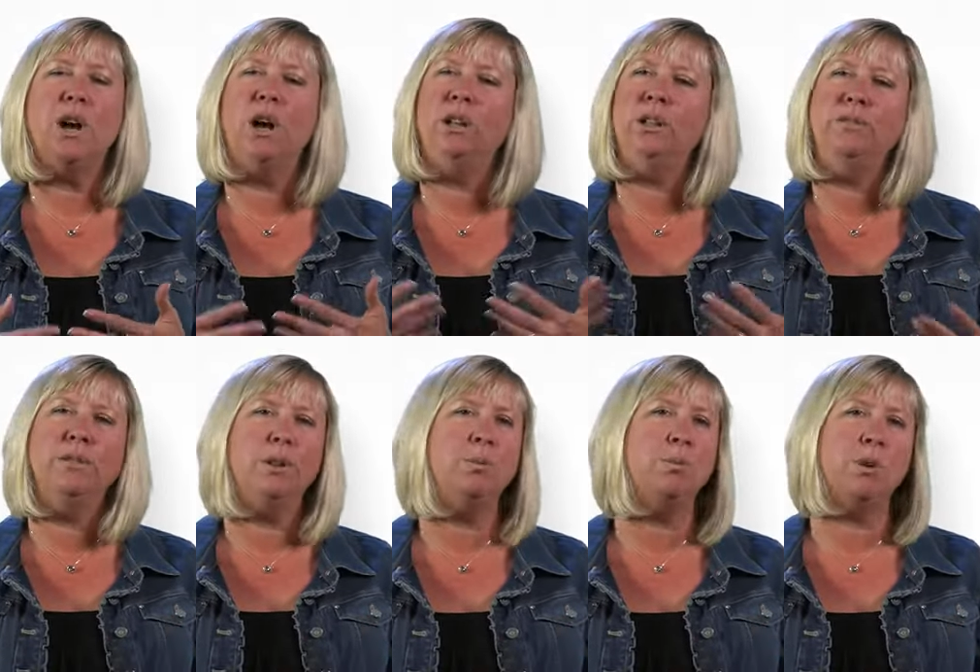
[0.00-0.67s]
all
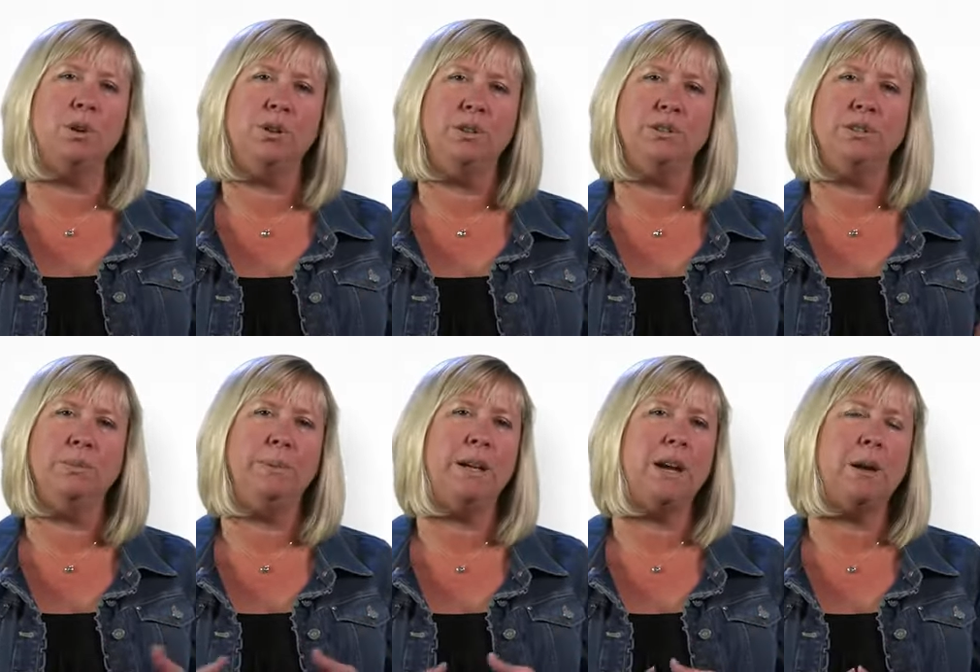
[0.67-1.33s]
over the world
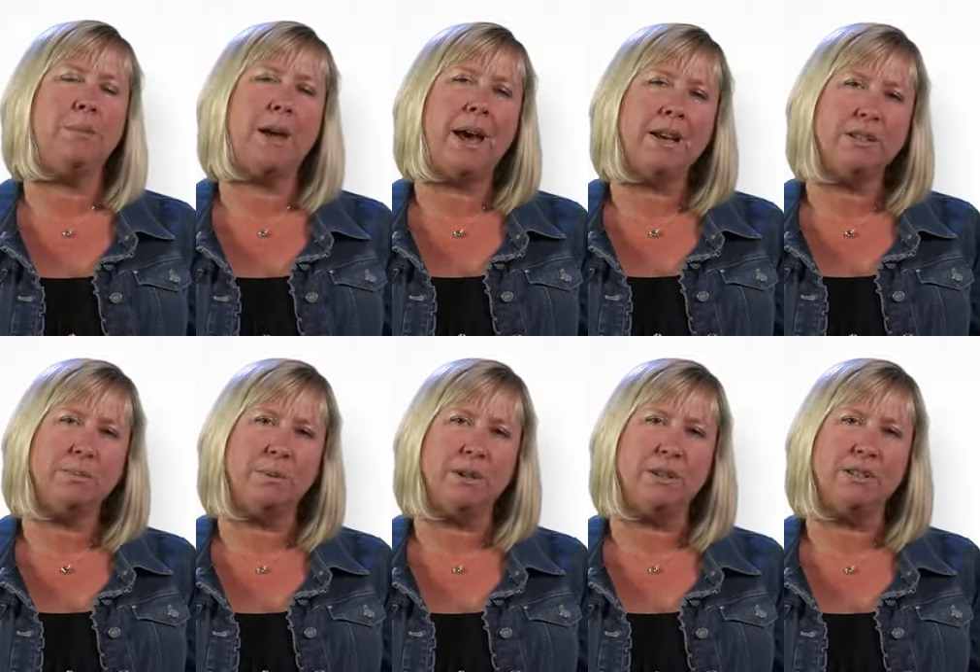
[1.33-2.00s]
to become
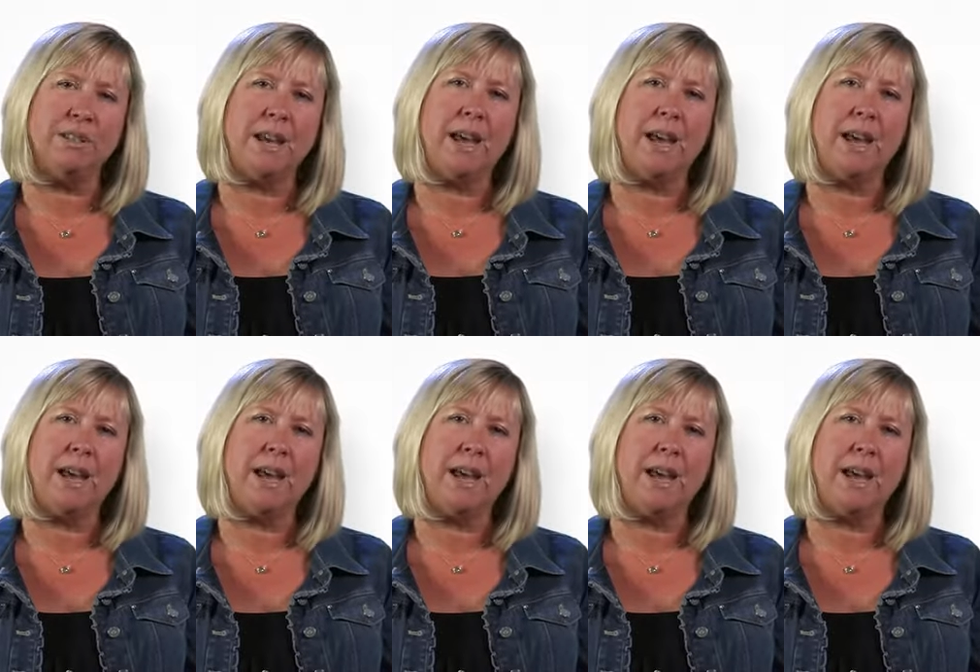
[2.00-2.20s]
experts